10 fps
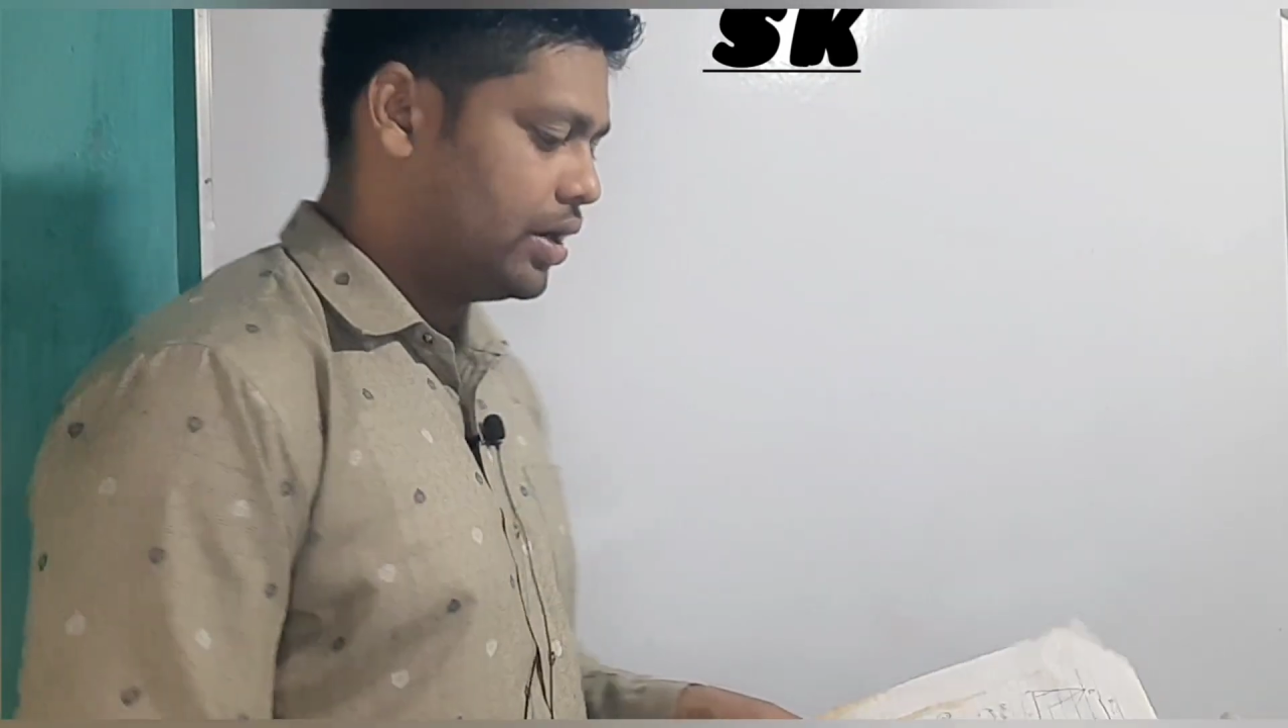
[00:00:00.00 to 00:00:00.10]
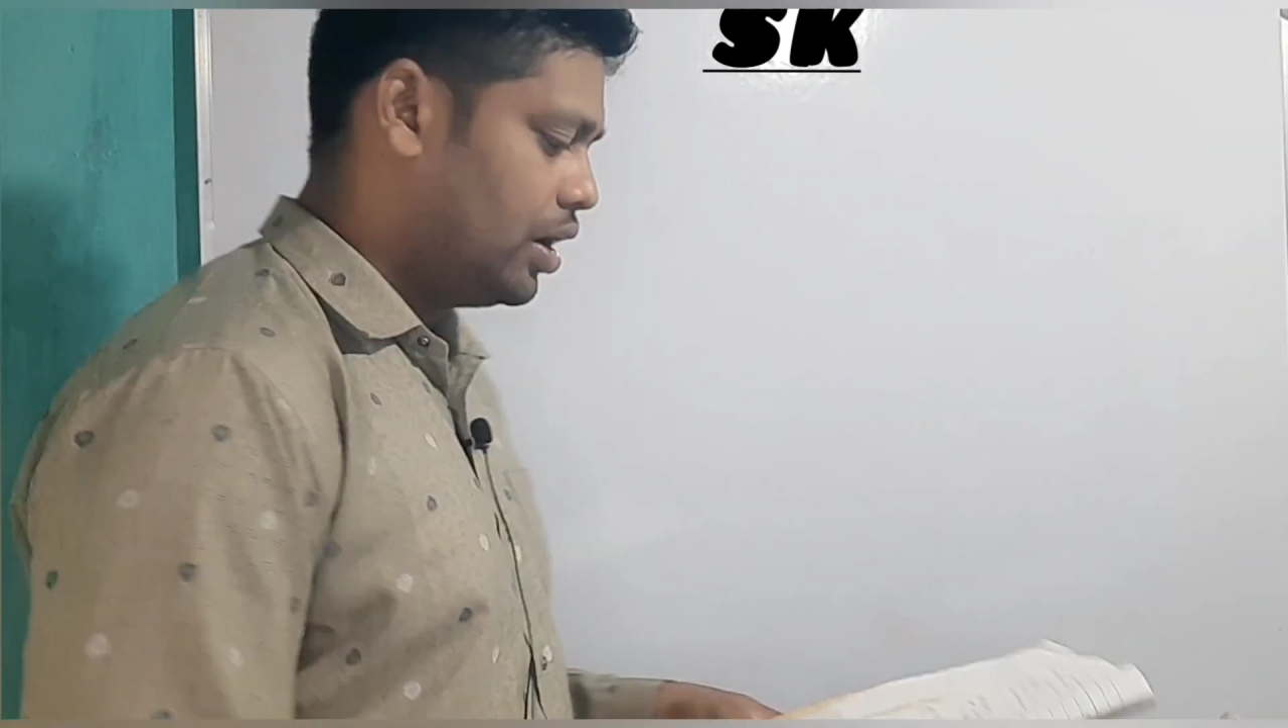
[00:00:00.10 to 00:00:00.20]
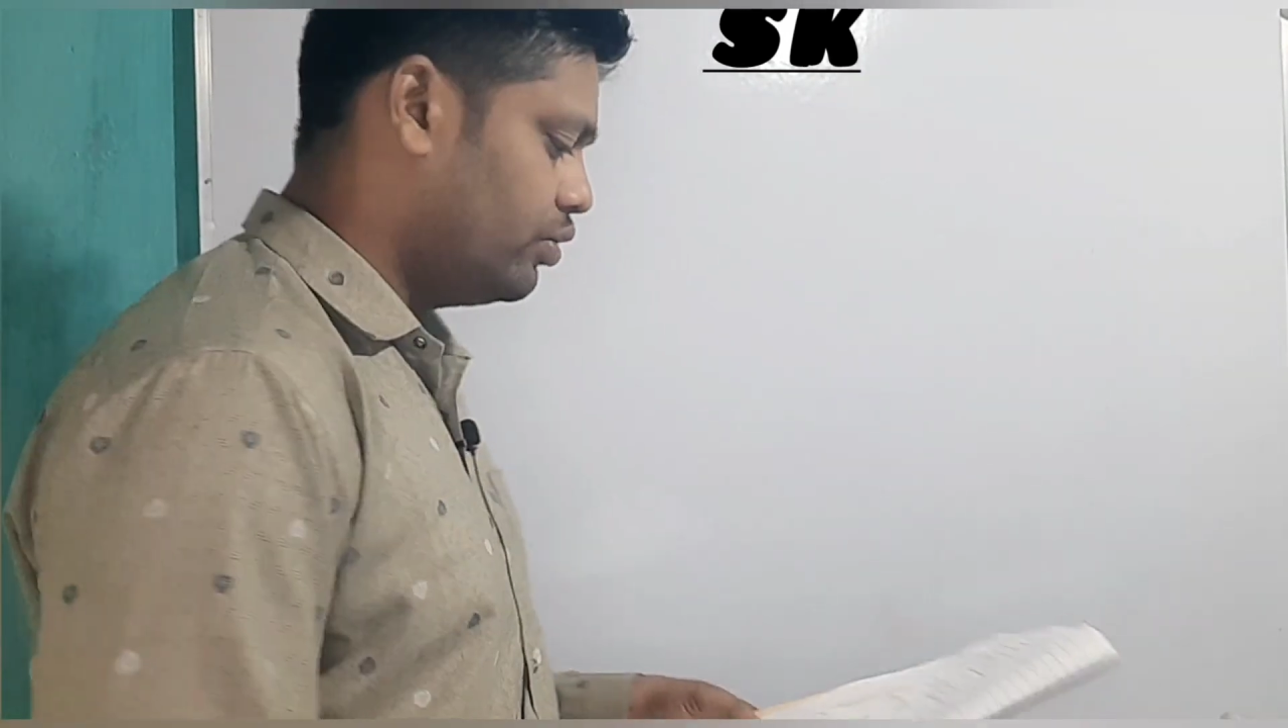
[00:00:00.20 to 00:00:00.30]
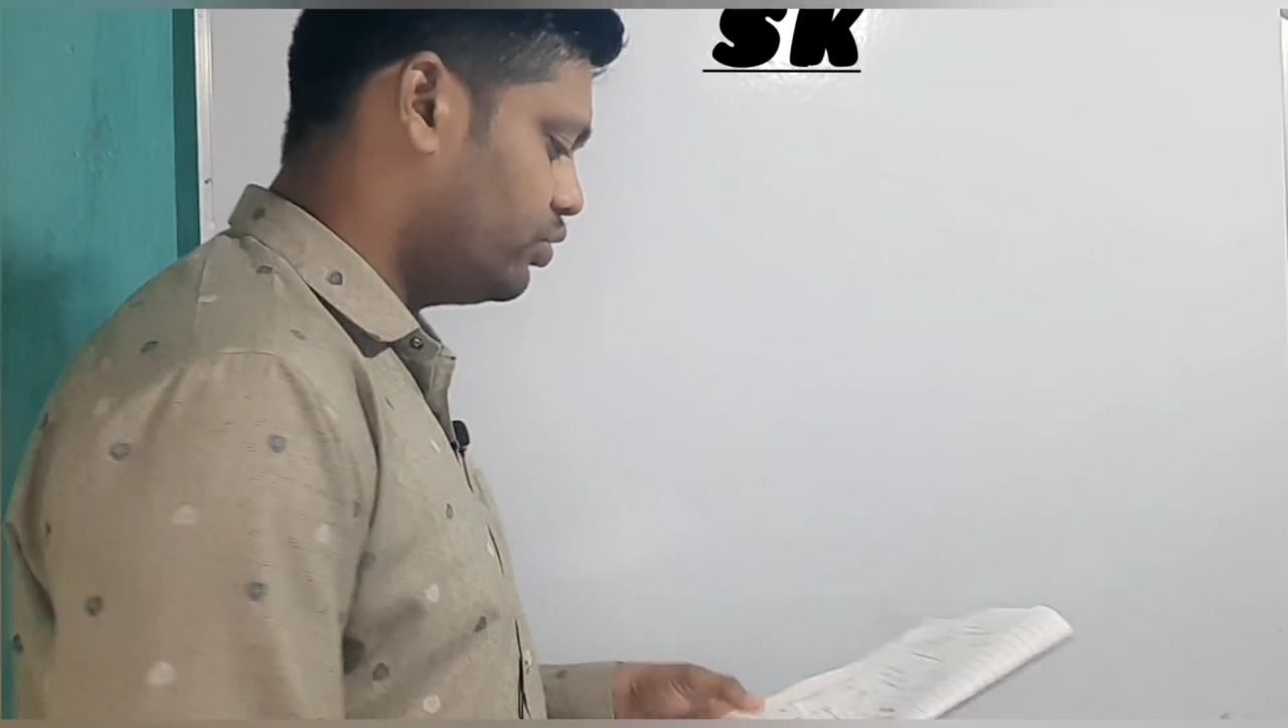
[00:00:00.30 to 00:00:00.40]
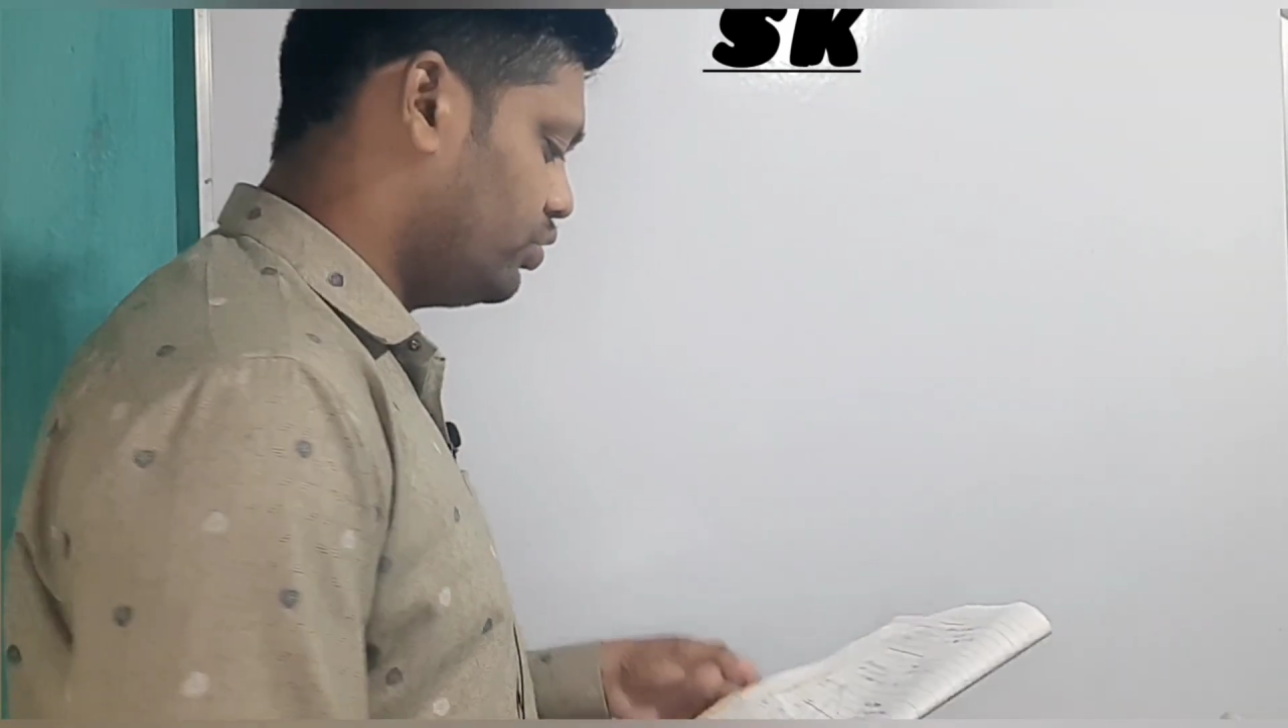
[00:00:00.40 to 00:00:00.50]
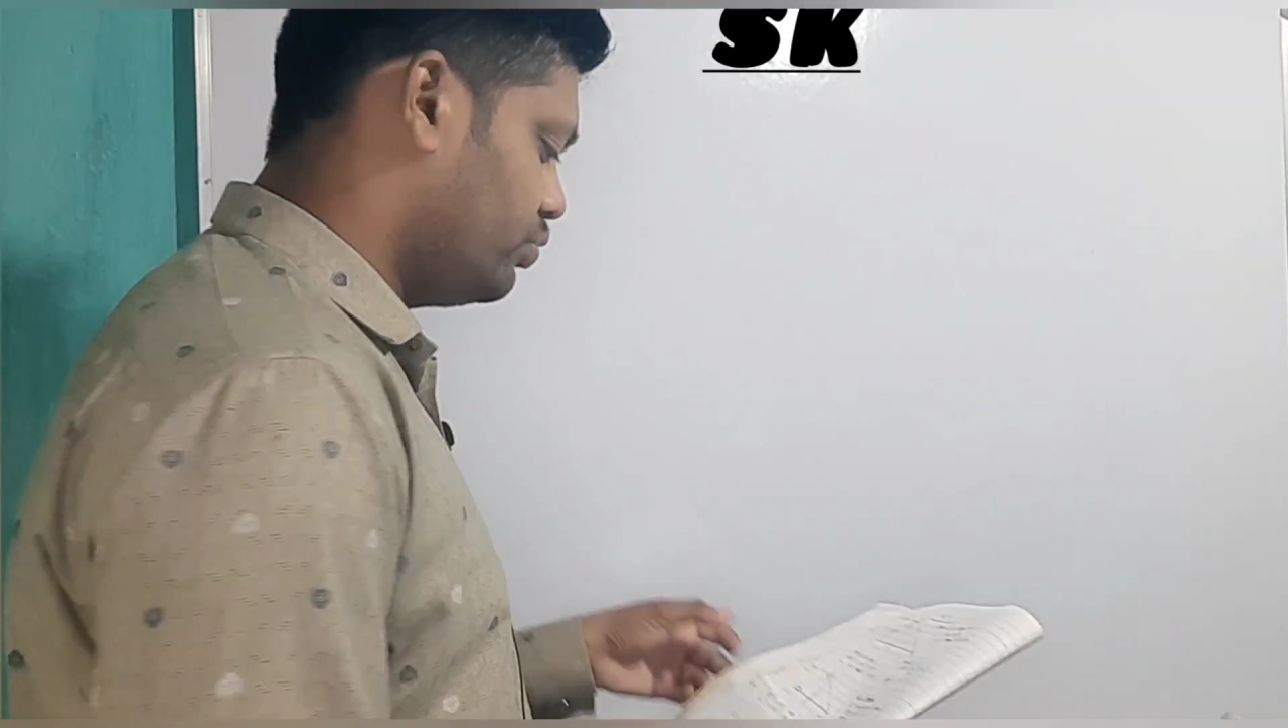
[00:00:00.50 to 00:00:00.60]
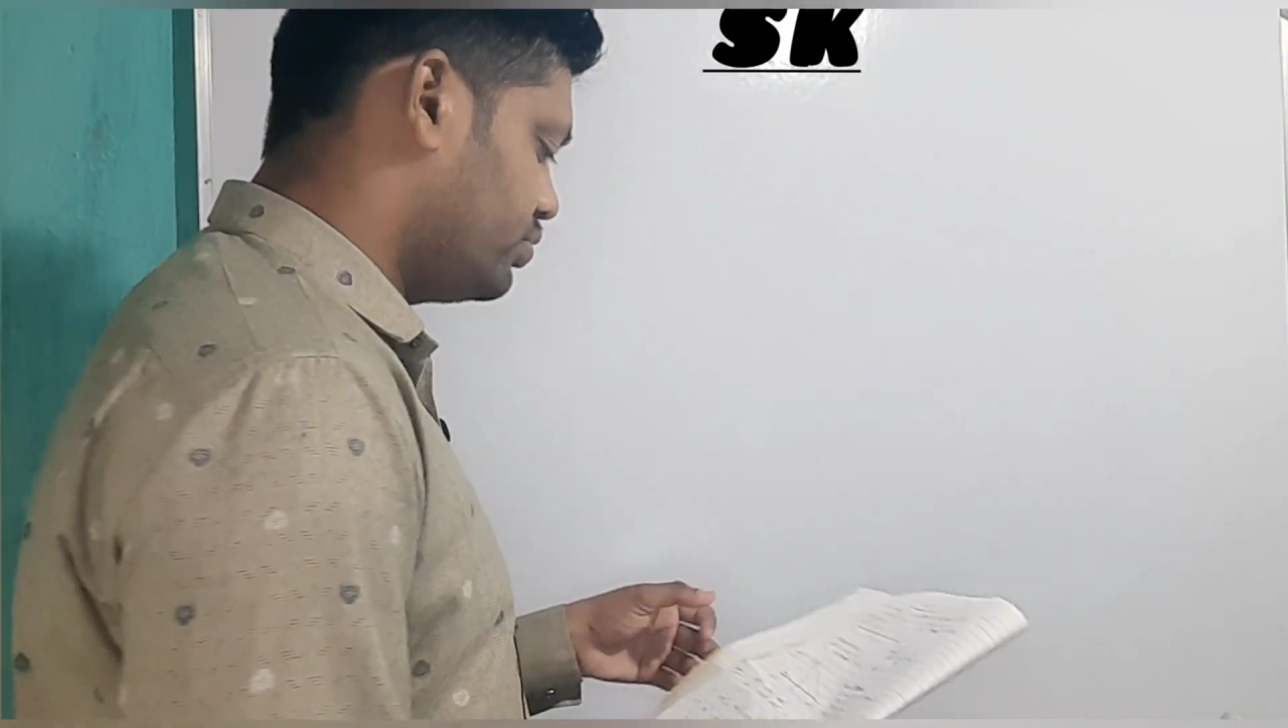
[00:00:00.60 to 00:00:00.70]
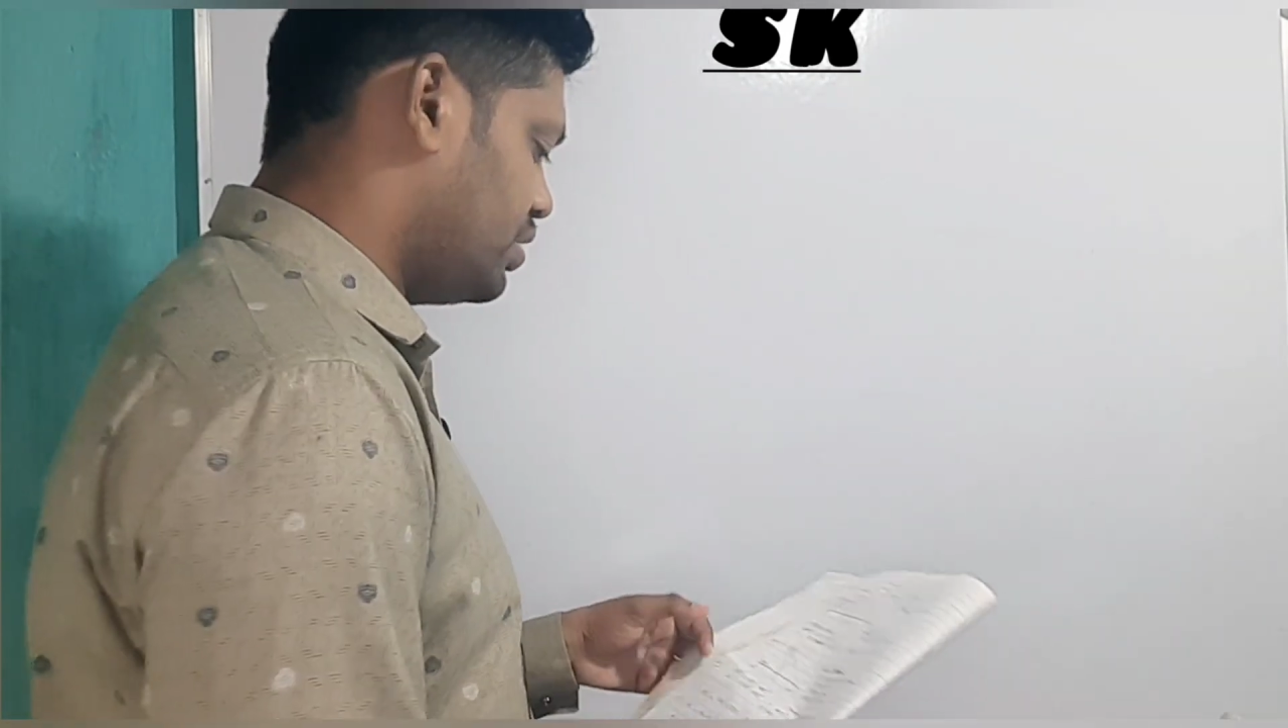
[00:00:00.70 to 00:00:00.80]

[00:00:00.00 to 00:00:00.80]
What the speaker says: how to use